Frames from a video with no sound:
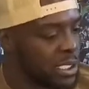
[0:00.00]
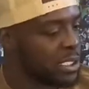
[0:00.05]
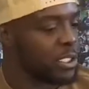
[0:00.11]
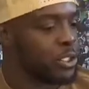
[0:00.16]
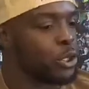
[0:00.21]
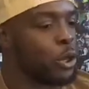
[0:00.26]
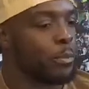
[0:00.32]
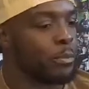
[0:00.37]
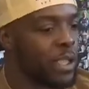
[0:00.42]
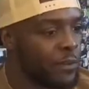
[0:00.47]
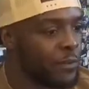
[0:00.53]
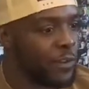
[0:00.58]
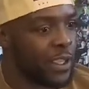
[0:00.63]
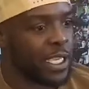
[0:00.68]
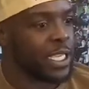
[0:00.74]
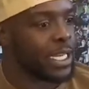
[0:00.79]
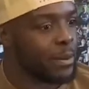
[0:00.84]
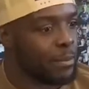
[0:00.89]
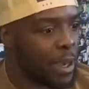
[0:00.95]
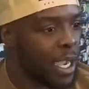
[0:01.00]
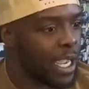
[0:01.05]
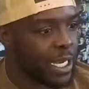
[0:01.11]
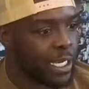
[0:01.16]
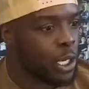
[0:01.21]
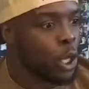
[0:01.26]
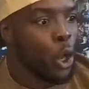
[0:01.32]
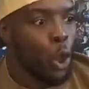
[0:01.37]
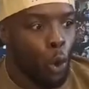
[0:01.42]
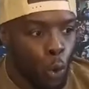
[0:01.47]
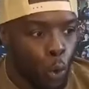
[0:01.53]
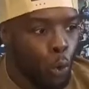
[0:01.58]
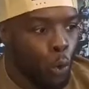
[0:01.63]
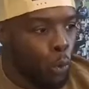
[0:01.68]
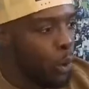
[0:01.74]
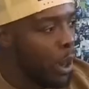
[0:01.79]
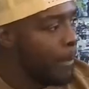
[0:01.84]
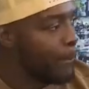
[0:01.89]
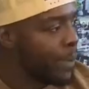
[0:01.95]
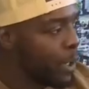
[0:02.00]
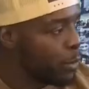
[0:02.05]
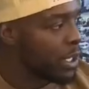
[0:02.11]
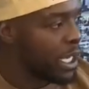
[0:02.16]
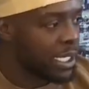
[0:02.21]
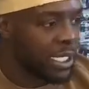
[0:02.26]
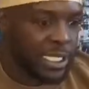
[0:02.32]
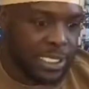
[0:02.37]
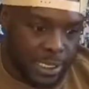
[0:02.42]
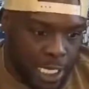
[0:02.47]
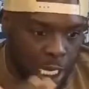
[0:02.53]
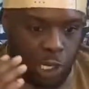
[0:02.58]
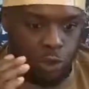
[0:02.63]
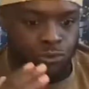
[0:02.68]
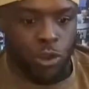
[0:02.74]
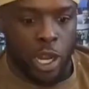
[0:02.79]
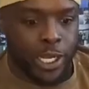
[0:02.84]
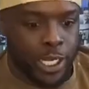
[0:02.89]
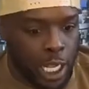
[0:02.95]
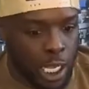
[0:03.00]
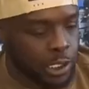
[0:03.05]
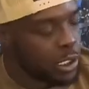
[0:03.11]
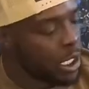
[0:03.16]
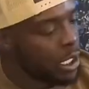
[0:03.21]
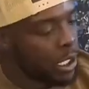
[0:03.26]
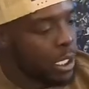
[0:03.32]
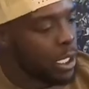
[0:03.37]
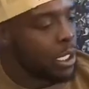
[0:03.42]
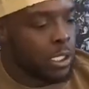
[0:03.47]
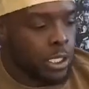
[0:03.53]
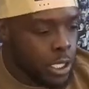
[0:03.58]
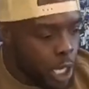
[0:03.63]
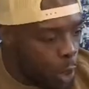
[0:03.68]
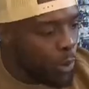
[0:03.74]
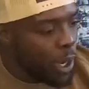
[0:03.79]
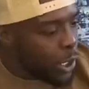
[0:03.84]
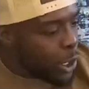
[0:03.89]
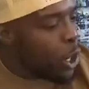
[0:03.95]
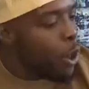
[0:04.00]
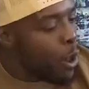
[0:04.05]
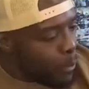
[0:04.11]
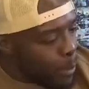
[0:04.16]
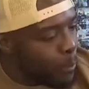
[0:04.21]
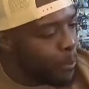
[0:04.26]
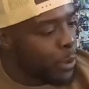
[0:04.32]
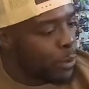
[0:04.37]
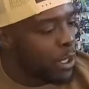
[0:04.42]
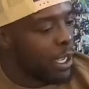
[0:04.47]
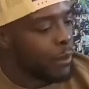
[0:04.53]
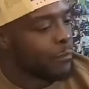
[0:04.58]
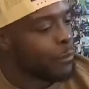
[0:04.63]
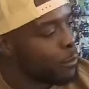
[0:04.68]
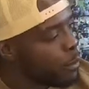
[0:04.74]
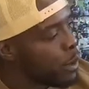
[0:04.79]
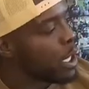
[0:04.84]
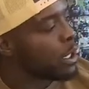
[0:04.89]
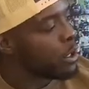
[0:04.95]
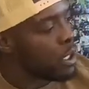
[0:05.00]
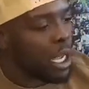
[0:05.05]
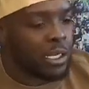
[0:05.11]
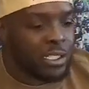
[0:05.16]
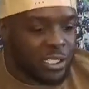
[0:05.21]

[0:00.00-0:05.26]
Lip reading: This is not me thinking in my head, oh, I'm built like this, like I'm running like that. No, I know I'm not built like football.